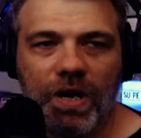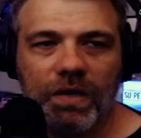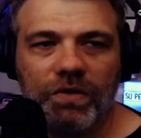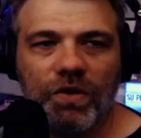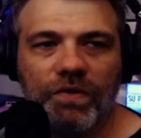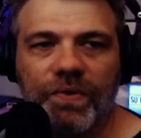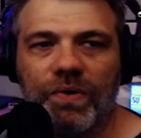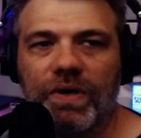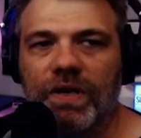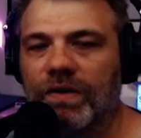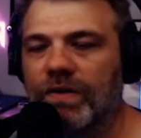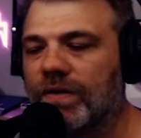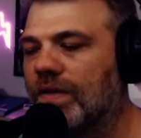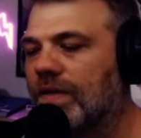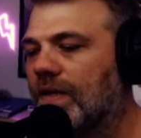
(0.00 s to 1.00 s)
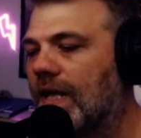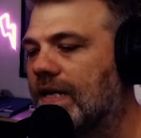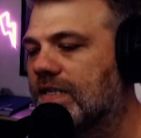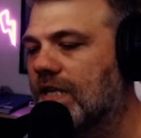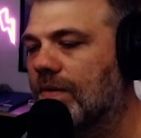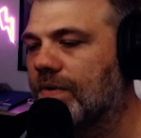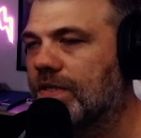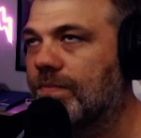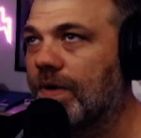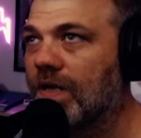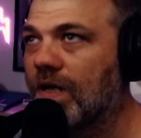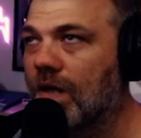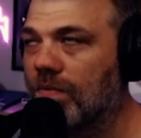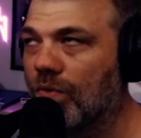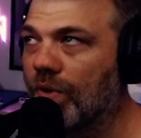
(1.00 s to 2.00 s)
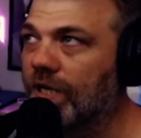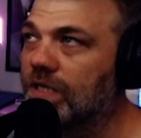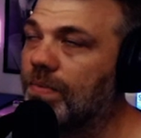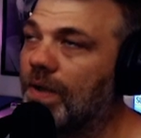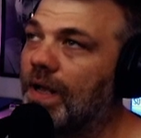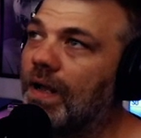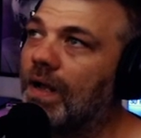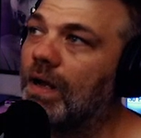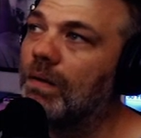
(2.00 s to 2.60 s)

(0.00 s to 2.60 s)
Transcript: I don't know if you were here last time. It's been a couple weeks, but